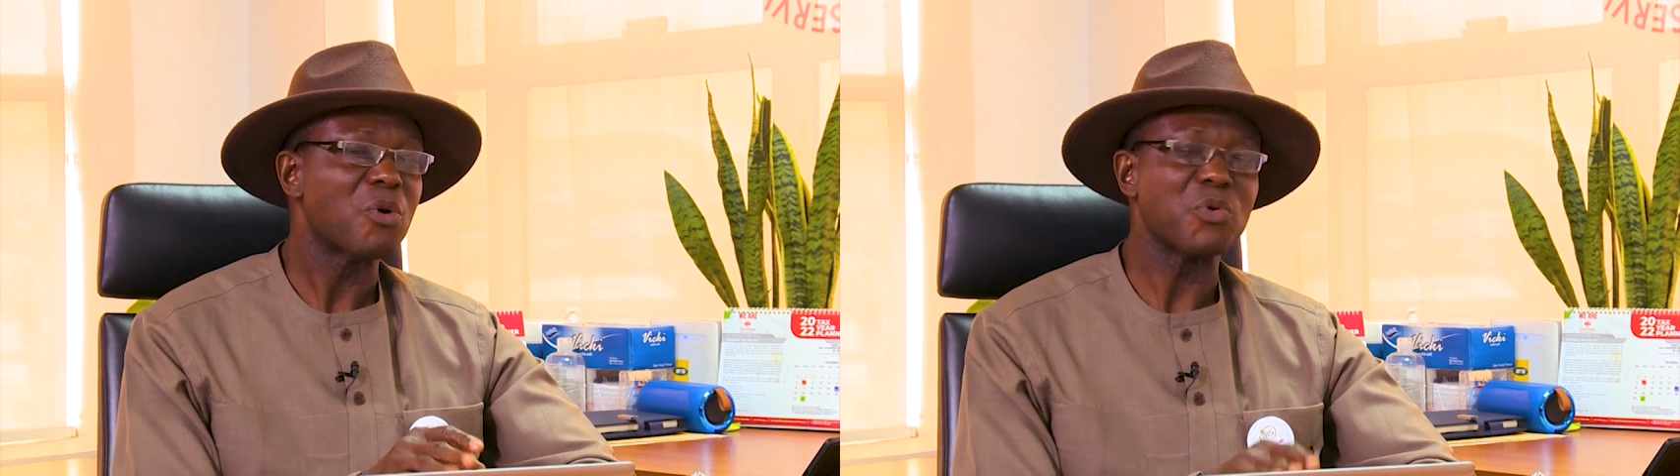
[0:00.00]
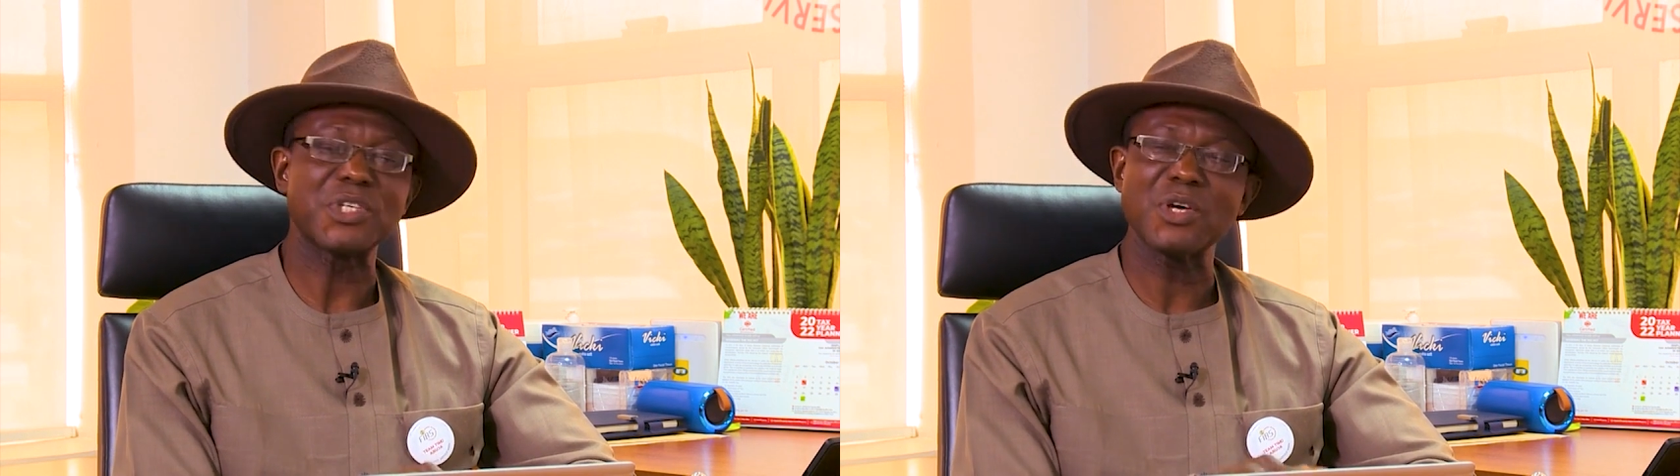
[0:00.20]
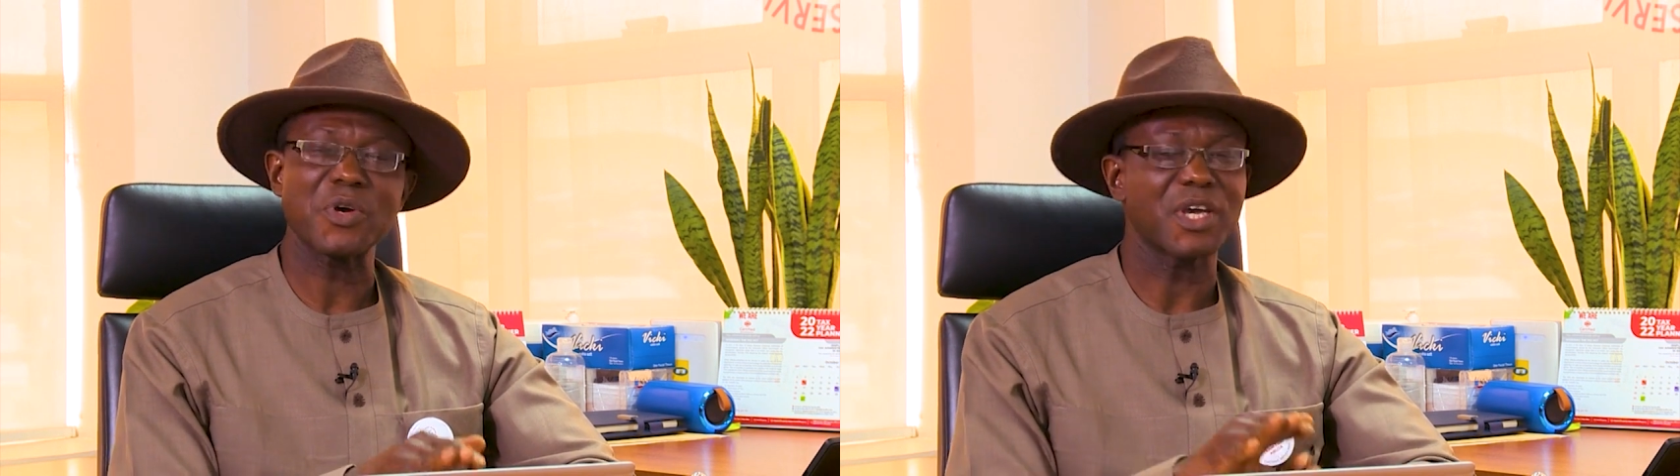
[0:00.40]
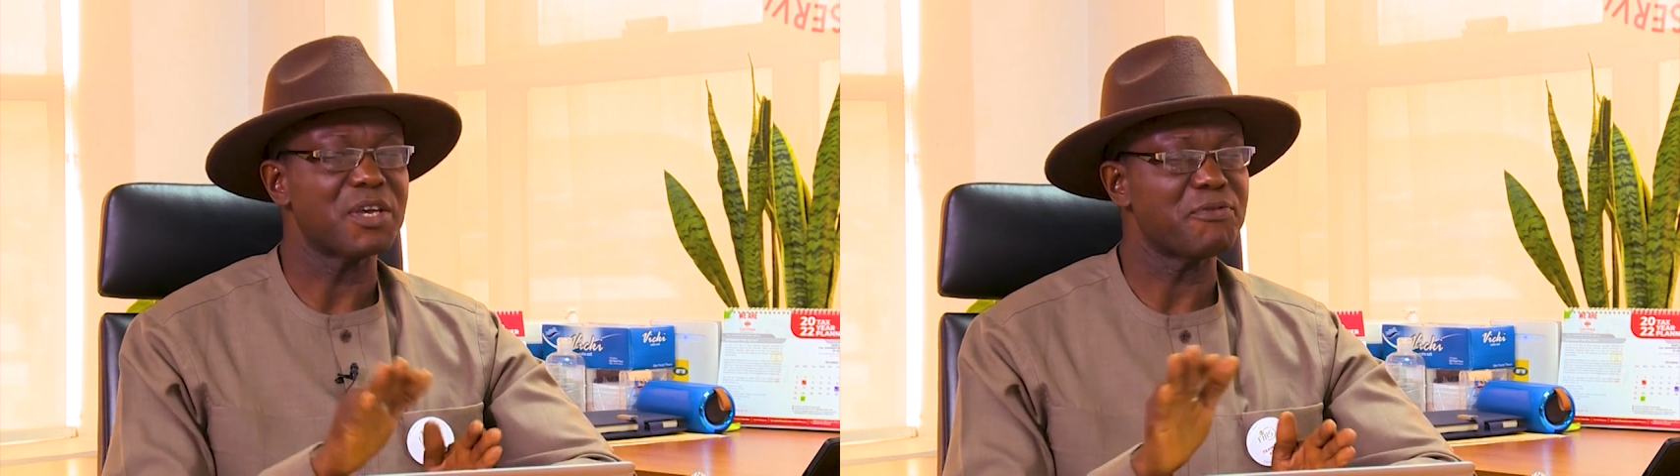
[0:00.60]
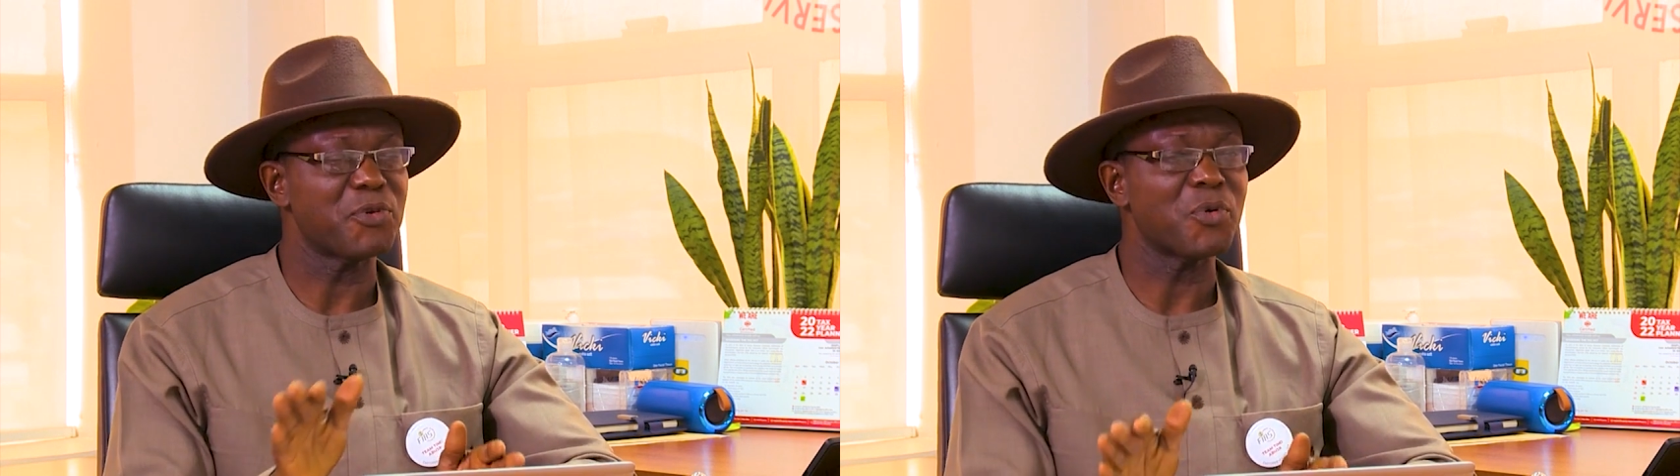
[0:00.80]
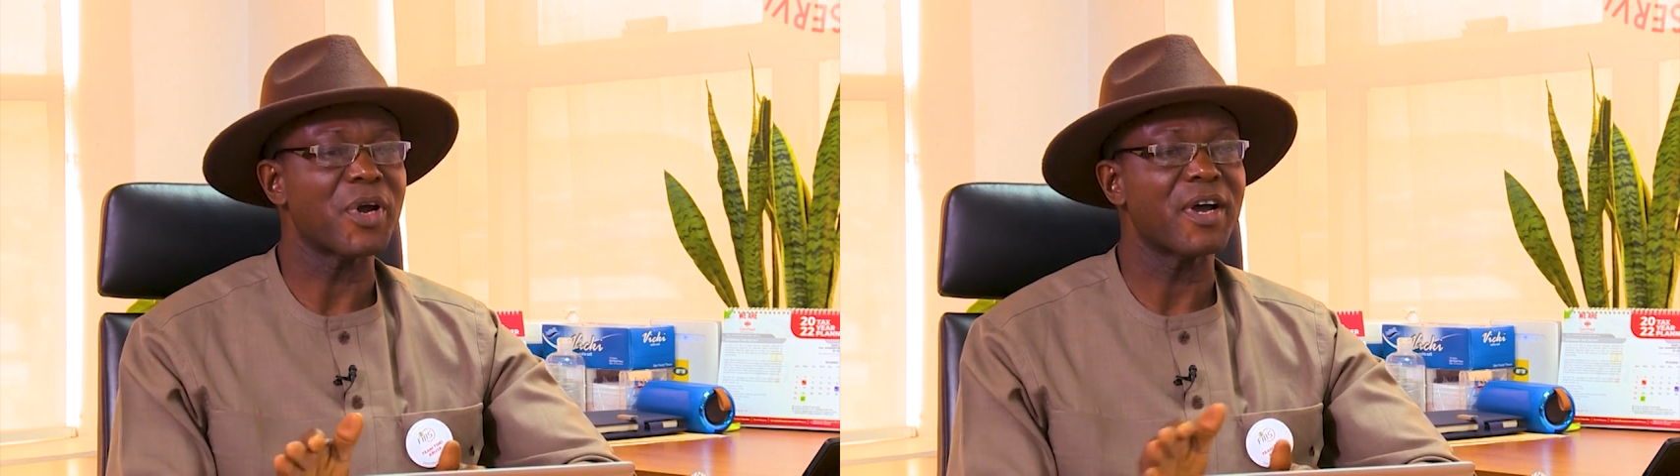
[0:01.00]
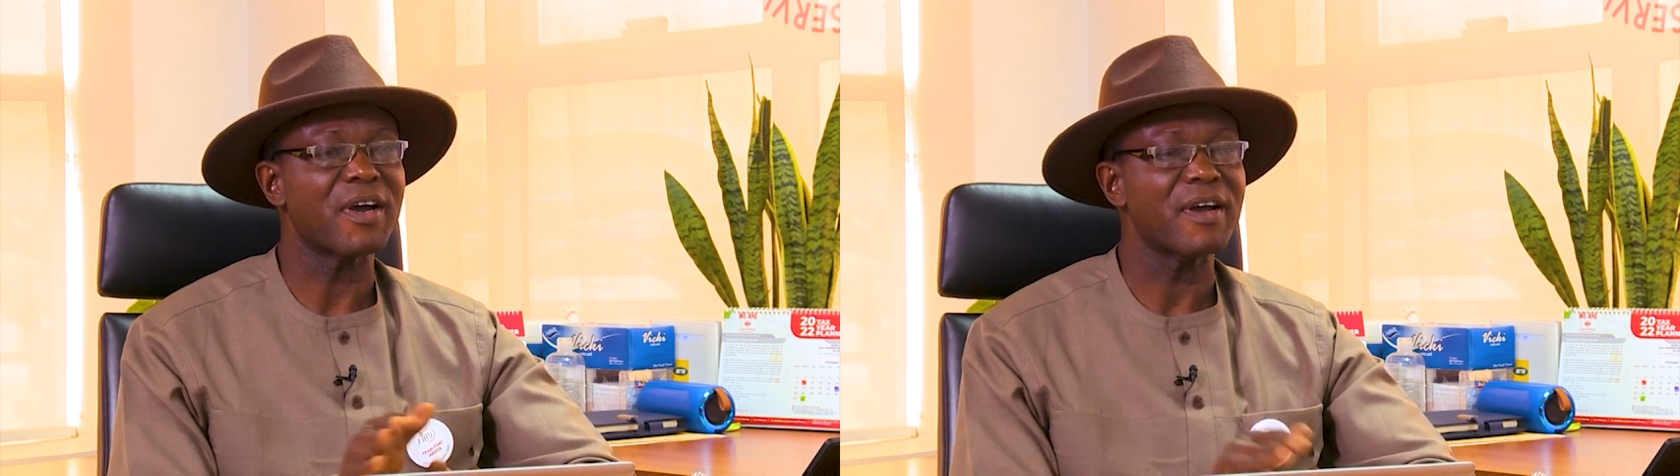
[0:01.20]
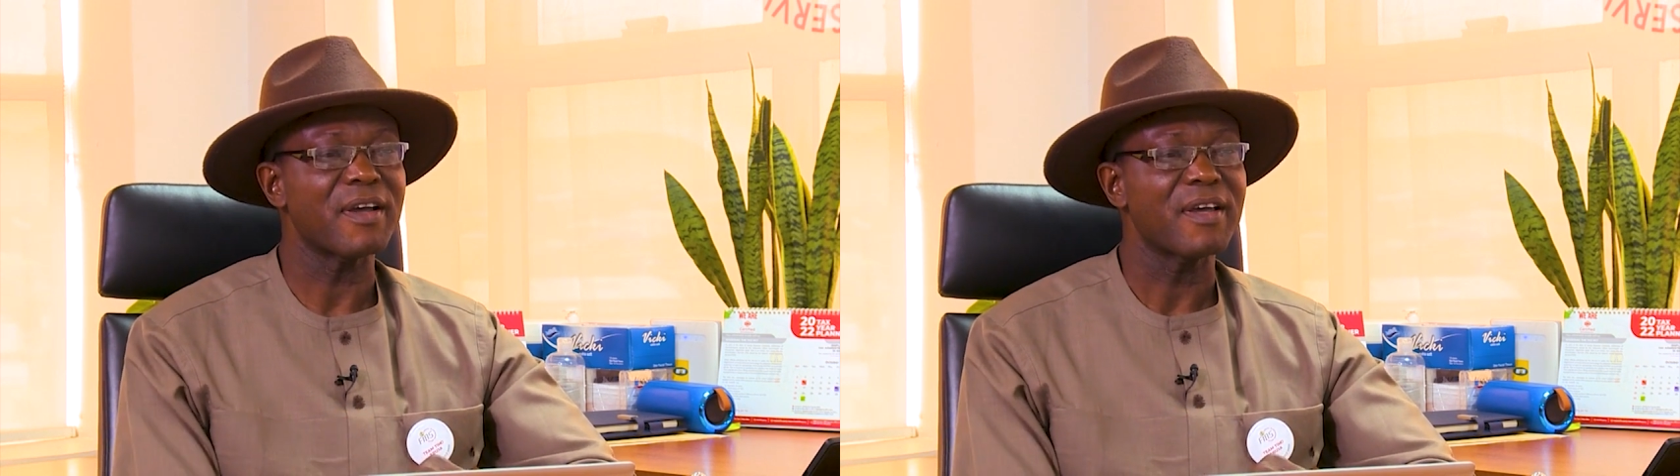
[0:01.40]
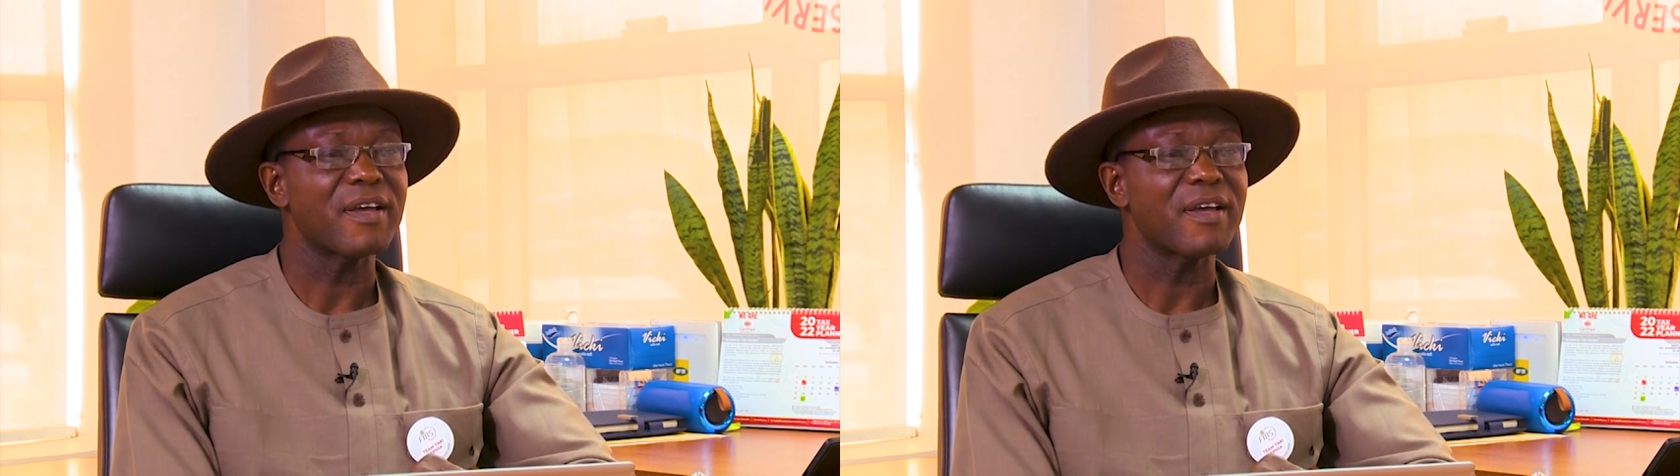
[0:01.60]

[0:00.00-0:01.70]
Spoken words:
We say, okay, if you are